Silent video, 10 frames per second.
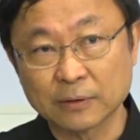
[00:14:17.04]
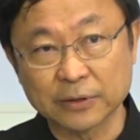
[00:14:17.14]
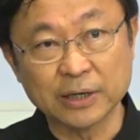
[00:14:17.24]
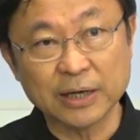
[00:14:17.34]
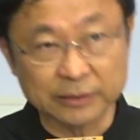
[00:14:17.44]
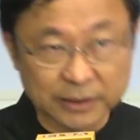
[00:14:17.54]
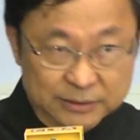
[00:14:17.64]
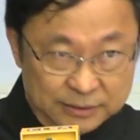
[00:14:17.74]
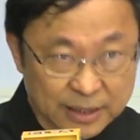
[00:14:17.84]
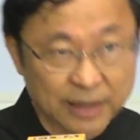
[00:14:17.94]
Okay, and
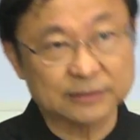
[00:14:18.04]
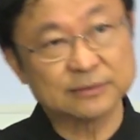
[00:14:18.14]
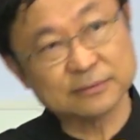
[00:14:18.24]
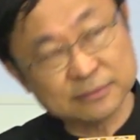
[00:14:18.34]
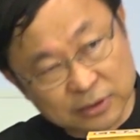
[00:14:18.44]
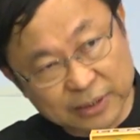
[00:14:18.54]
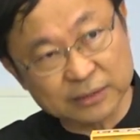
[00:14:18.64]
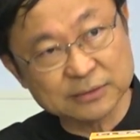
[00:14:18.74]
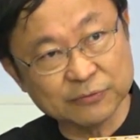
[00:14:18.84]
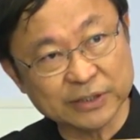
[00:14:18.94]
this has
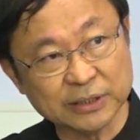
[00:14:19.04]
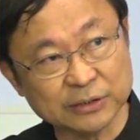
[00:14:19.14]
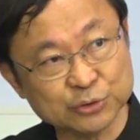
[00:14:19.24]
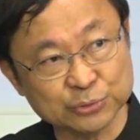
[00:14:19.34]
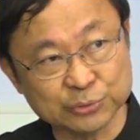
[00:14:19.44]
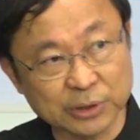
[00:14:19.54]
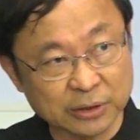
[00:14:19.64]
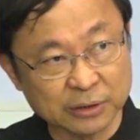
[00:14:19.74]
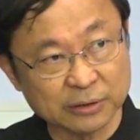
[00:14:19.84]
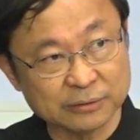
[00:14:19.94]
connectivity to
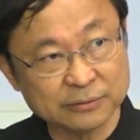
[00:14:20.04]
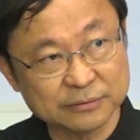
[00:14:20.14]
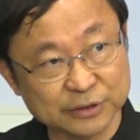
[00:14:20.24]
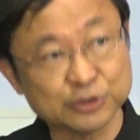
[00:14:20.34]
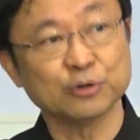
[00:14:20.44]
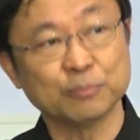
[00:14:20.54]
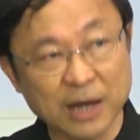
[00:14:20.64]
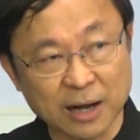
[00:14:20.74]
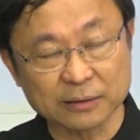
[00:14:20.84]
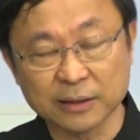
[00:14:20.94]
the digital
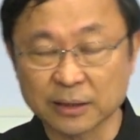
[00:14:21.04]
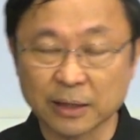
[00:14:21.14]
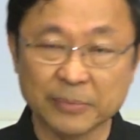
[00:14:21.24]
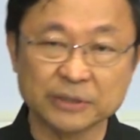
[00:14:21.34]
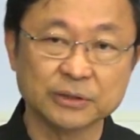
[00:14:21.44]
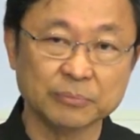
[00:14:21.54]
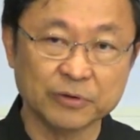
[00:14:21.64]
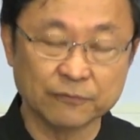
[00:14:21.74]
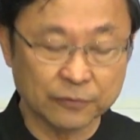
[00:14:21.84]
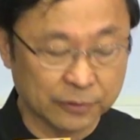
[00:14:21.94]
park that I mentioned
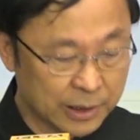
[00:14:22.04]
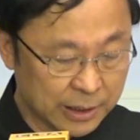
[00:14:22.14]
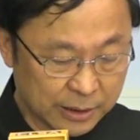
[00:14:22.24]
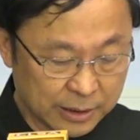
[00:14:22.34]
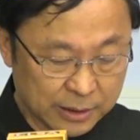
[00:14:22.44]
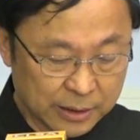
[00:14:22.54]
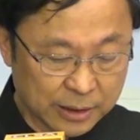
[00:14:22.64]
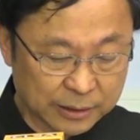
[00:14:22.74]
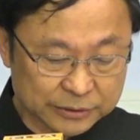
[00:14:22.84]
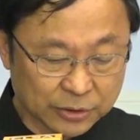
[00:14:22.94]
before.
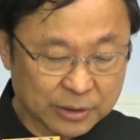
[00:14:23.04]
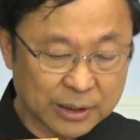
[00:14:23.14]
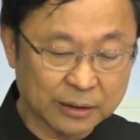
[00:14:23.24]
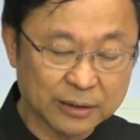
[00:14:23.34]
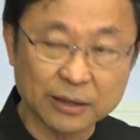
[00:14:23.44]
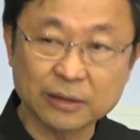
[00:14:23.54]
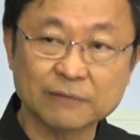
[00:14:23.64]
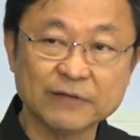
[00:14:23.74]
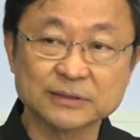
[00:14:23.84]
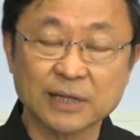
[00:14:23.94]
So a lot
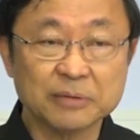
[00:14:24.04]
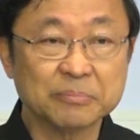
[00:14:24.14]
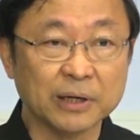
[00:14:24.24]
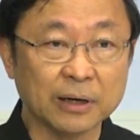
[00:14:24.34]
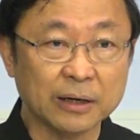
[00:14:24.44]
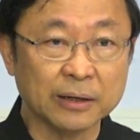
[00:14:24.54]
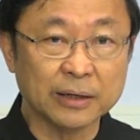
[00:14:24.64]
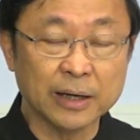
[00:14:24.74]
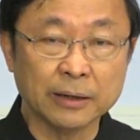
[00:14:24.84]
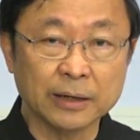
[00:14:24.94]
of excitement,
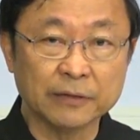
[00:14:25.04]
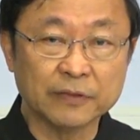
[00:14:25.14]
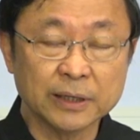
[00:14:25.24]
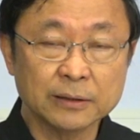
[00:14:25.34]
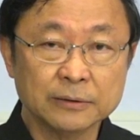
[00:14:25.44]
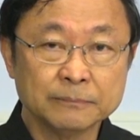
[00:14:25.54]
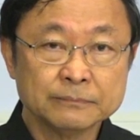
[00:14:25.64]
and I think